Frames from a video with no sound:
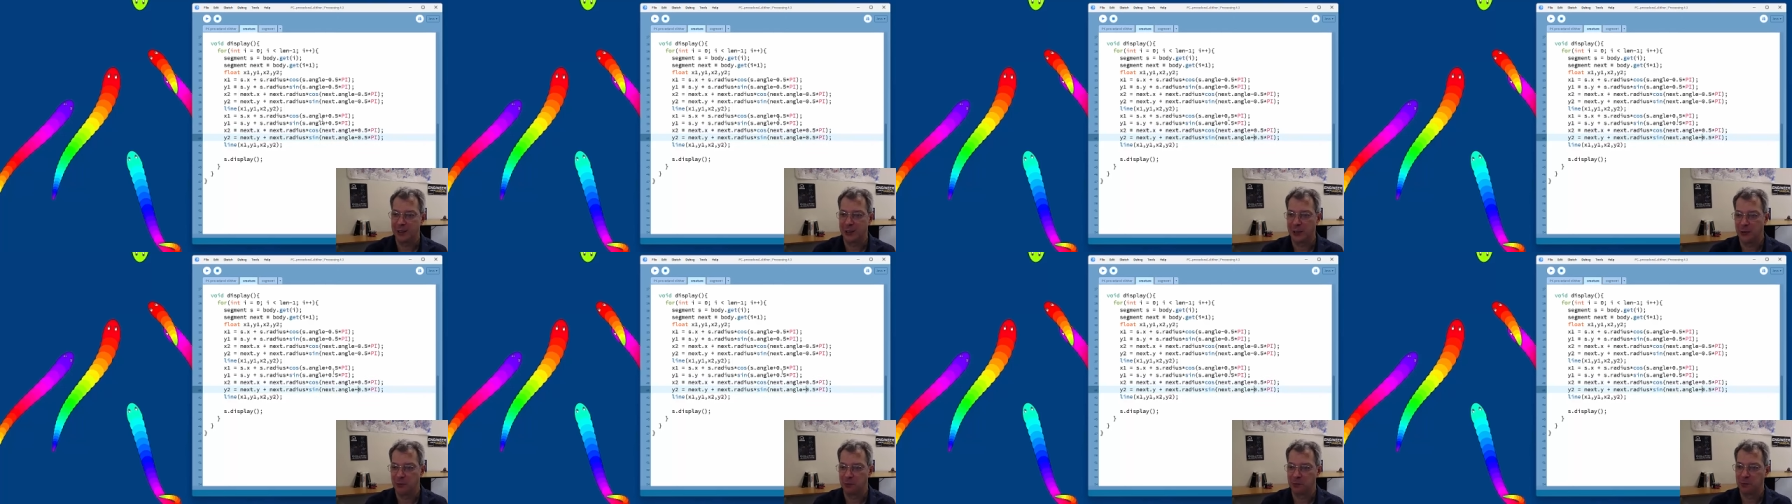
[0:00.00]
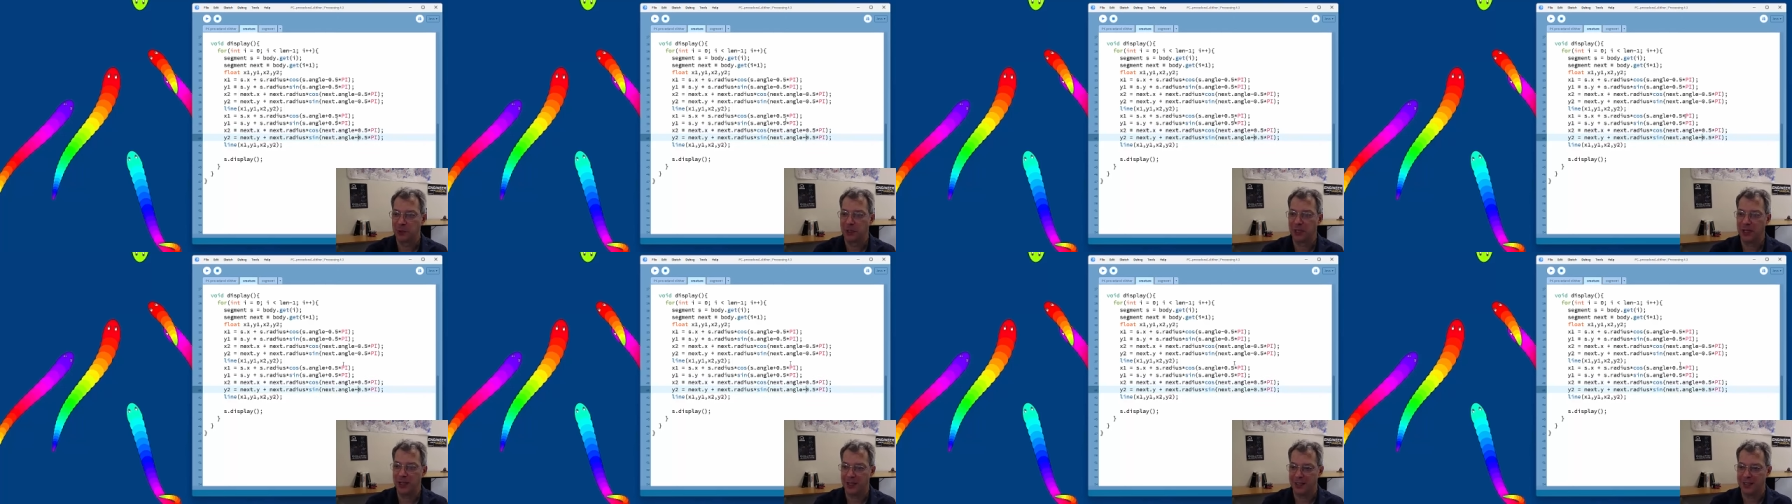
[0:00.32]
So
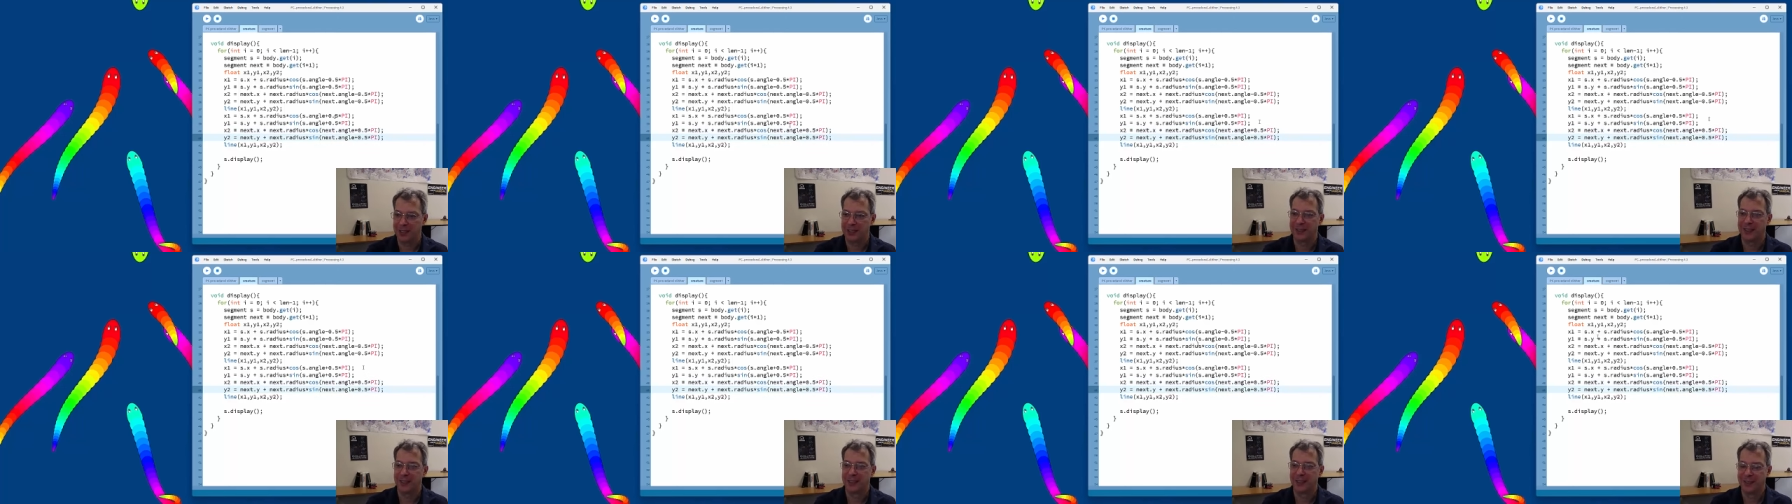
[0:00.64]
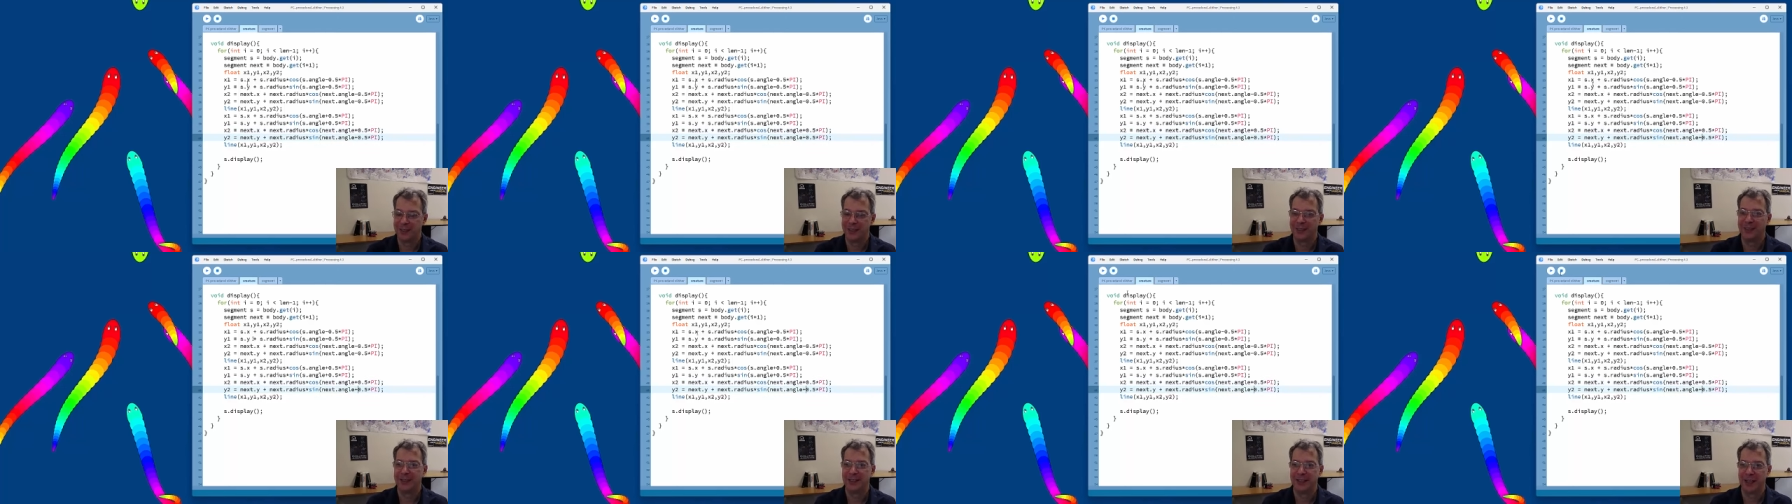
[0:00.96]
plus
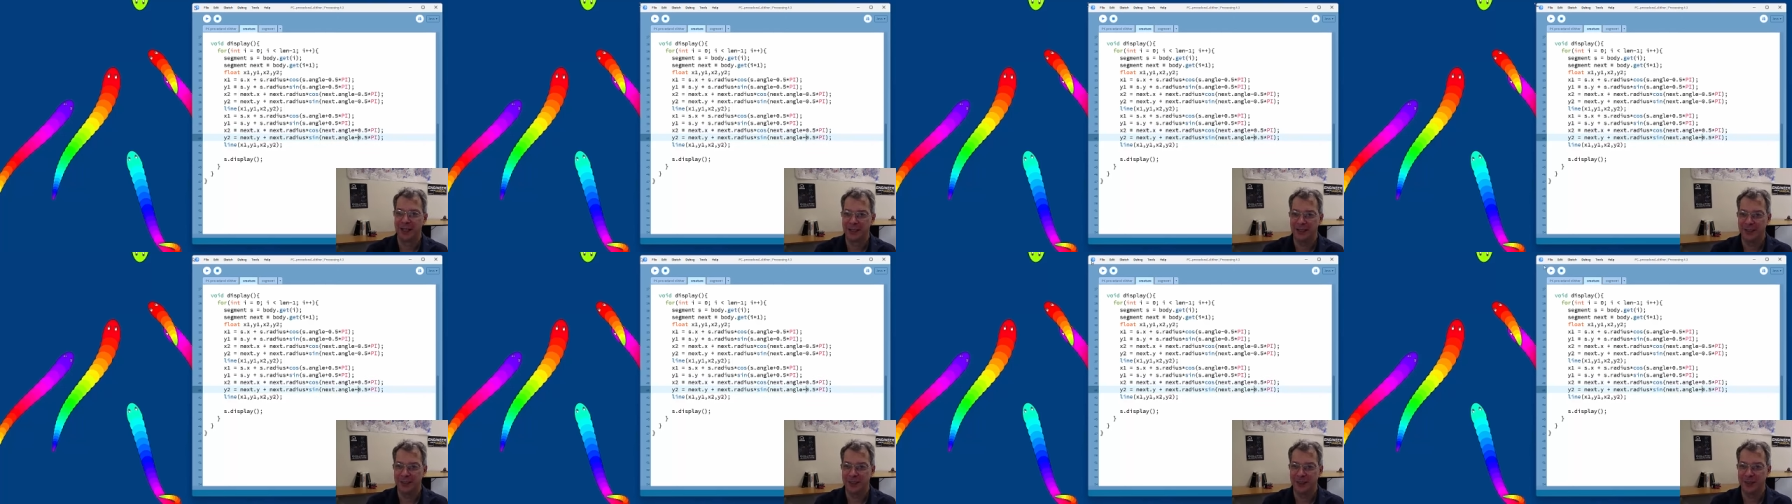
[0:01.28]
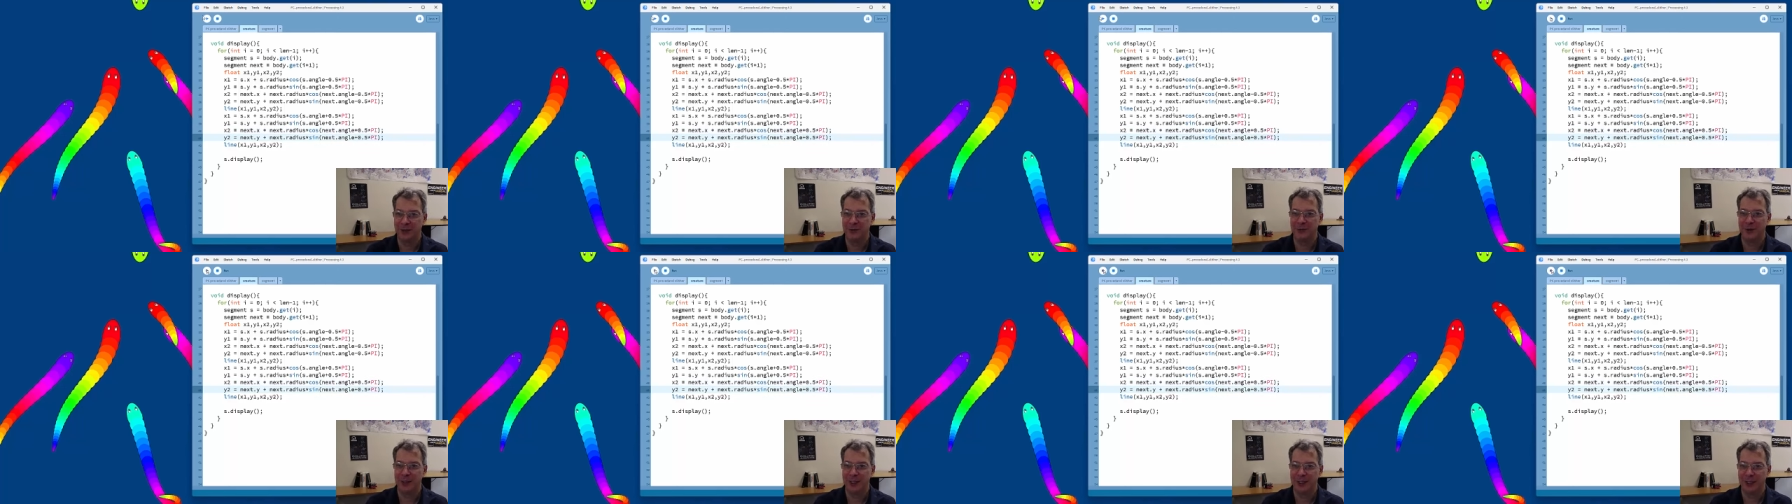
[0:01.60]
90
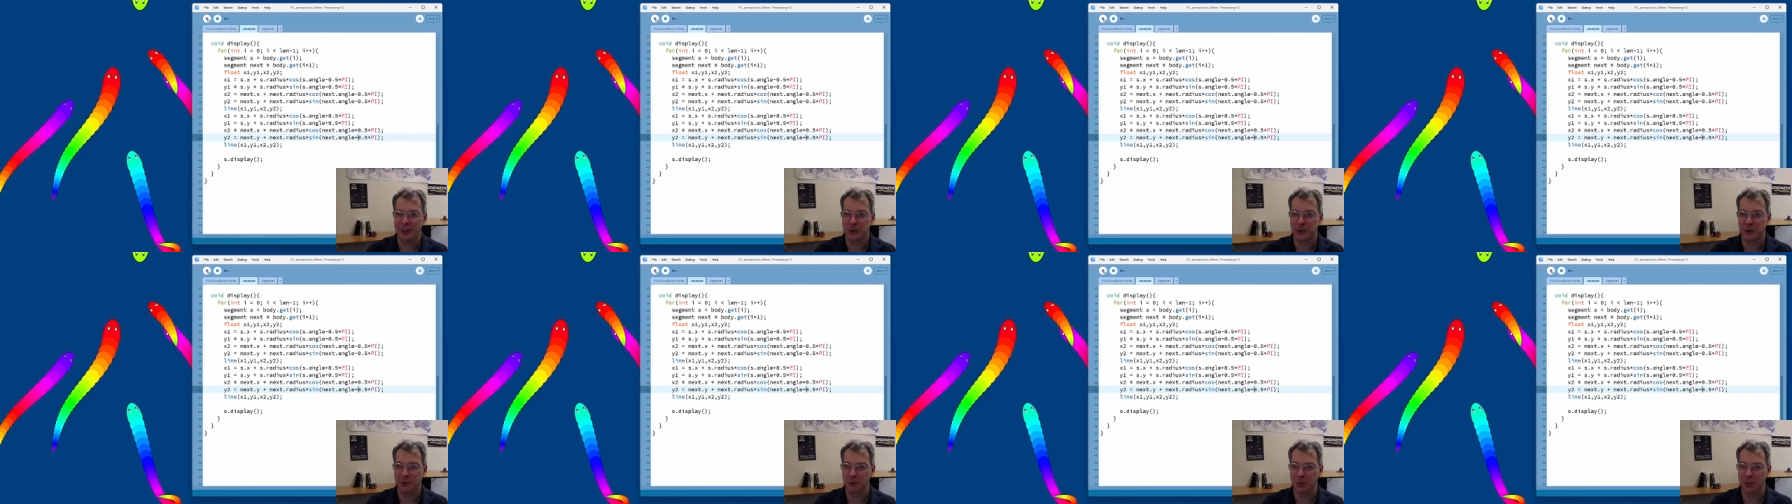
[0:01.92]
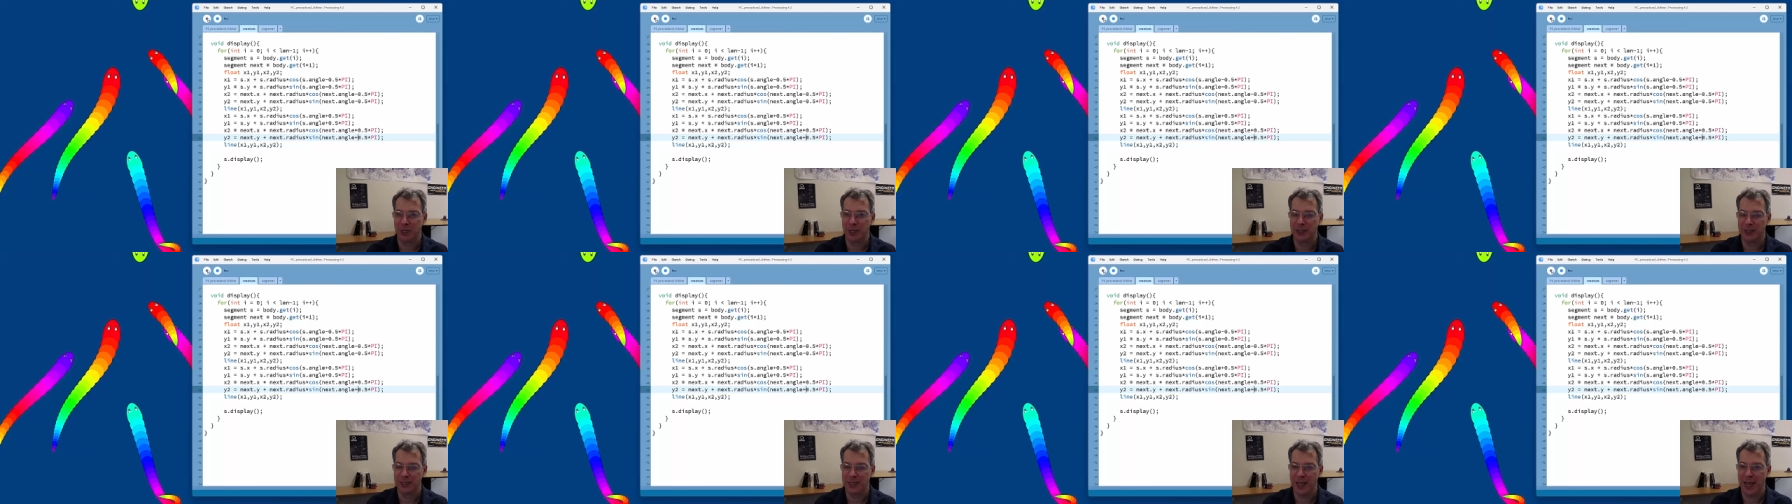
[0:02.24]
degrees or
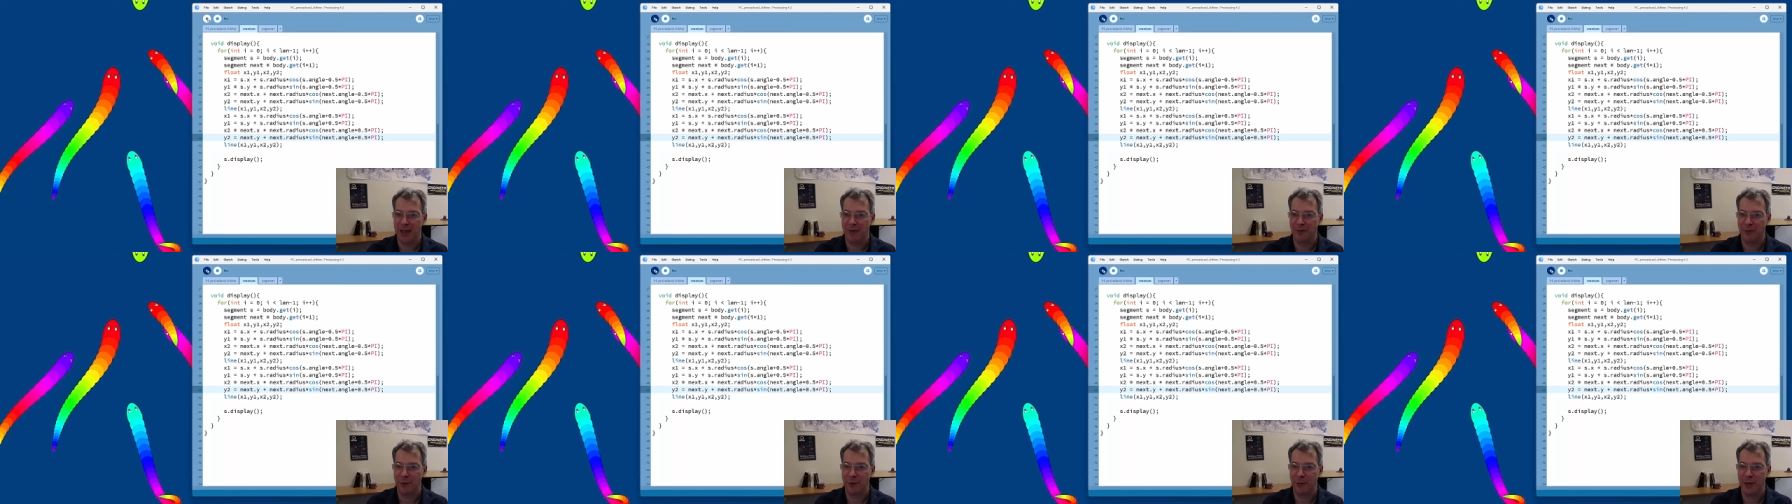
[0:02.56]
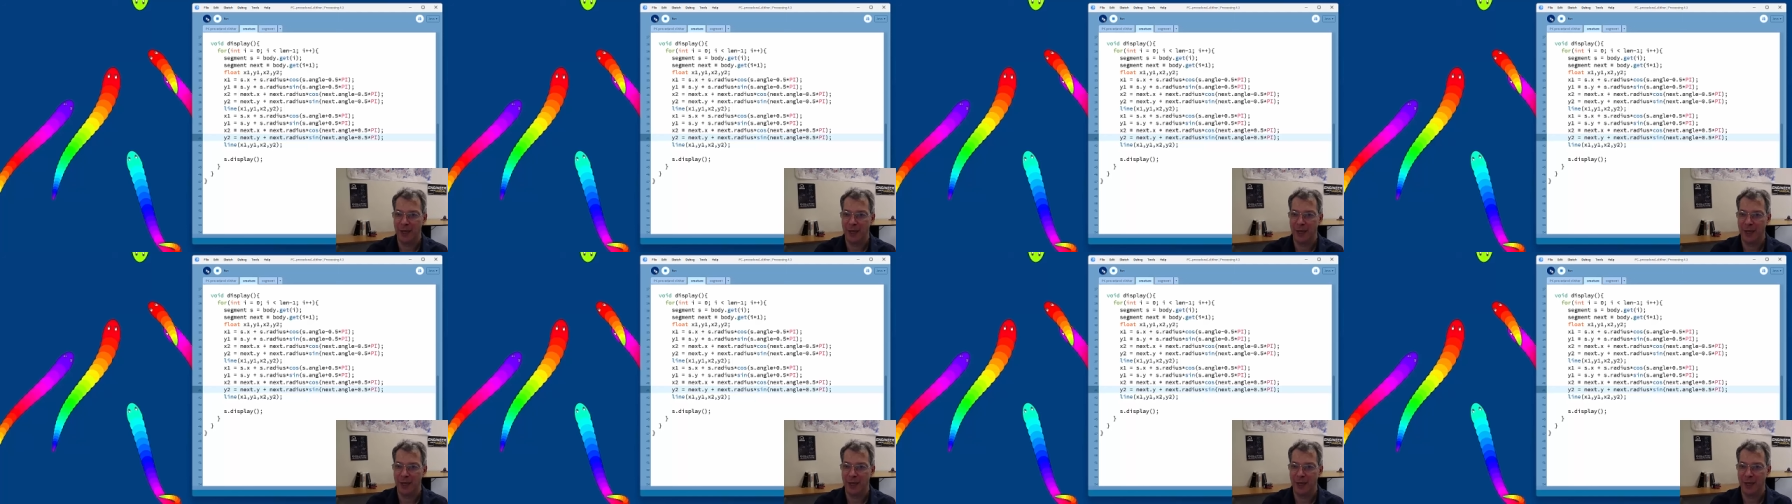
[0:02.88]
plus half a